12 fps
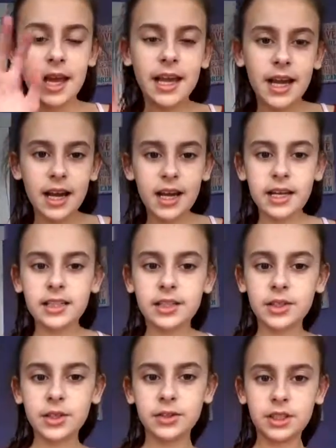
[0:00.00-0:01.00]
Hey guys,
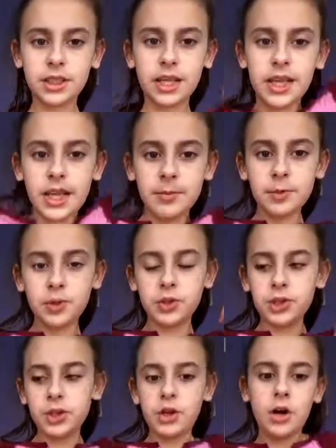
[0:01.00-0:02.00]
so today I'm
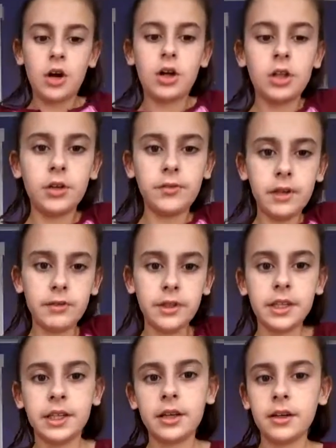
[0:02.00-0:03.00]
doing a haul of
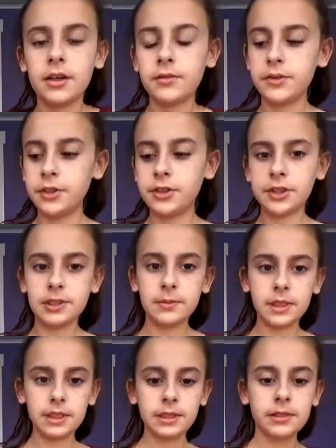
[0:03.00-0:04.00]
everything I got for
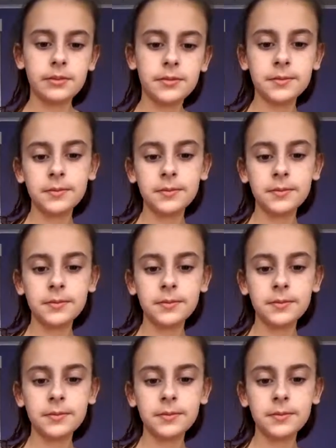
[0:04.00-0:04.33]
Christmas.